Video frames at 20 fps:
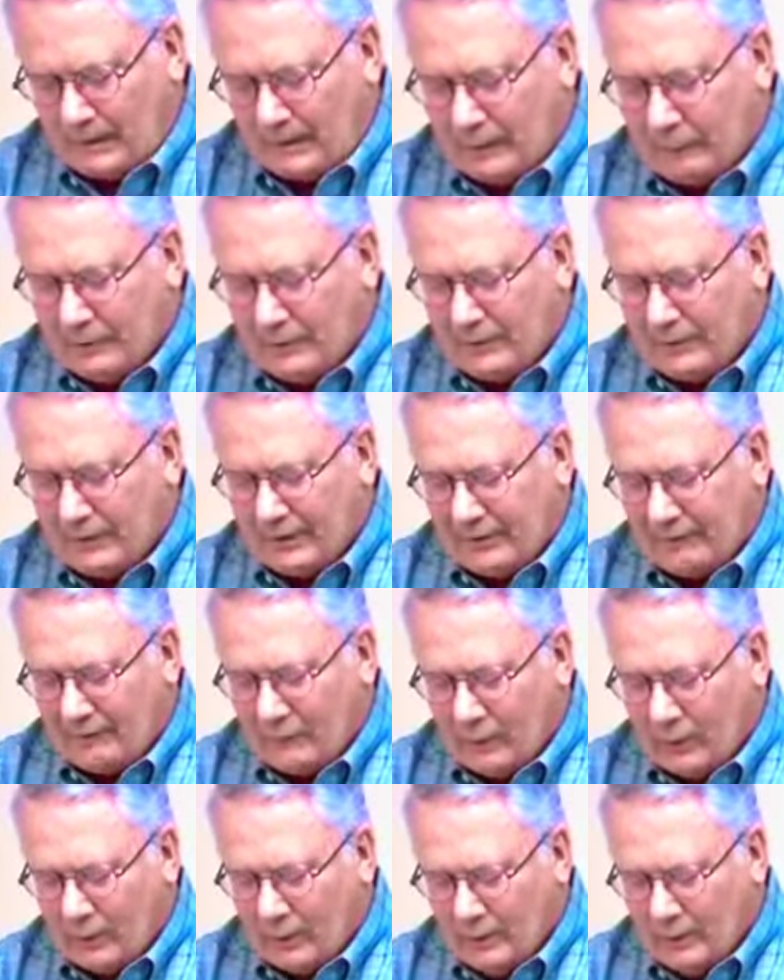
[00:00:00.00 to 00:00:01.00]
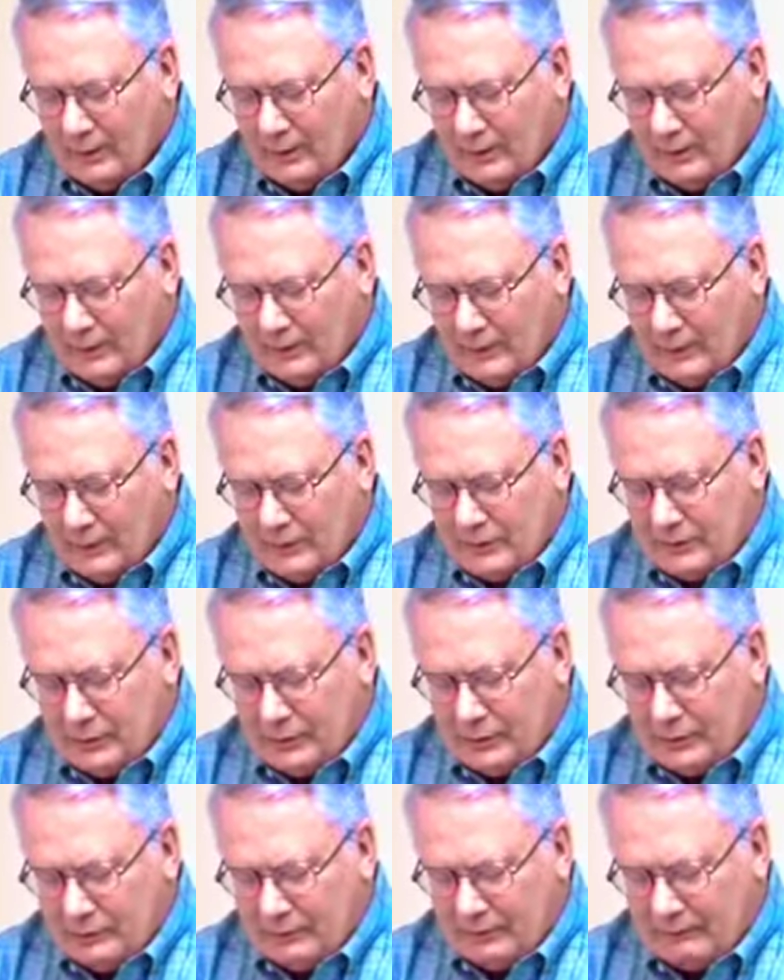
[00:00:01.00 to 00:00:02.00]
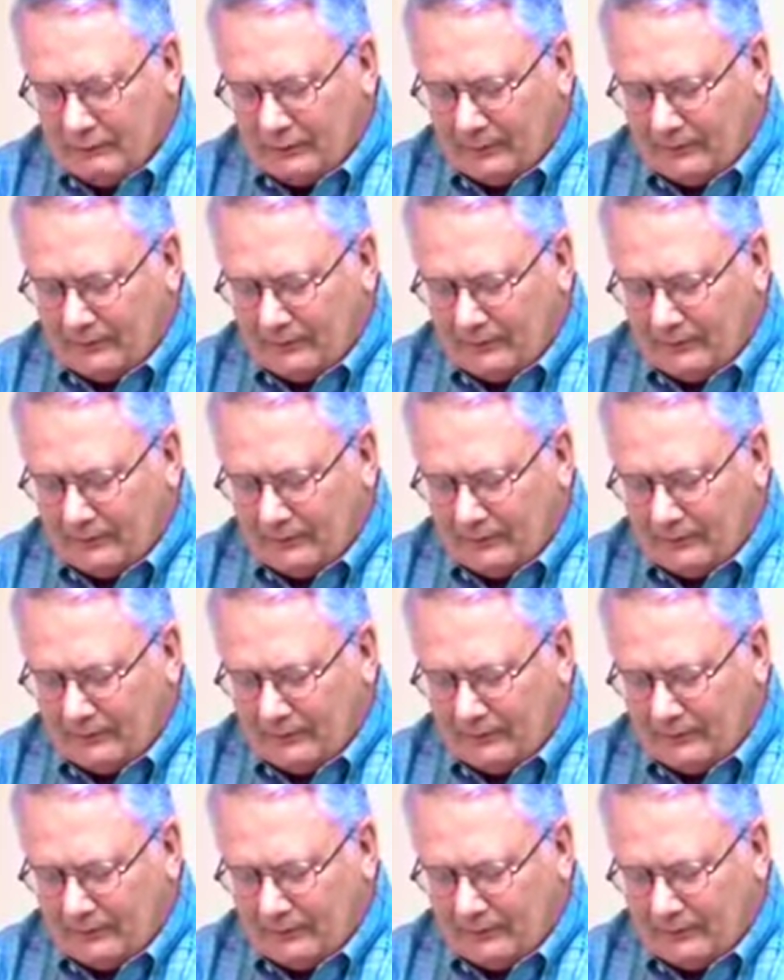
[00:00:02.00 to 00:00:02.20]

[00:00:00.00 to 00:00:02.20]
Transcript: I will therefore put you in